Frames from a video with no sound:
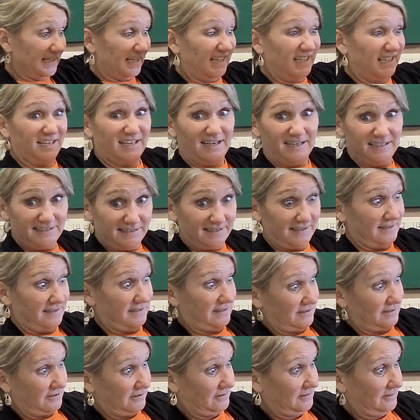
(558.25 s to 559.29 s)
cut a
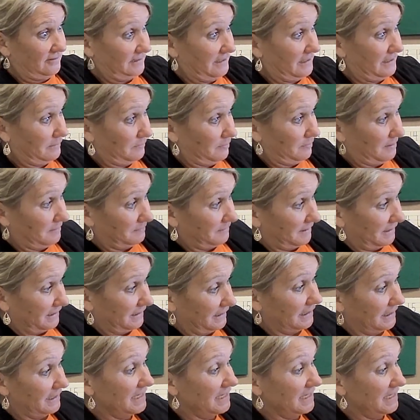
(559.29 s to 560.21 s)
circle in a pumpkin?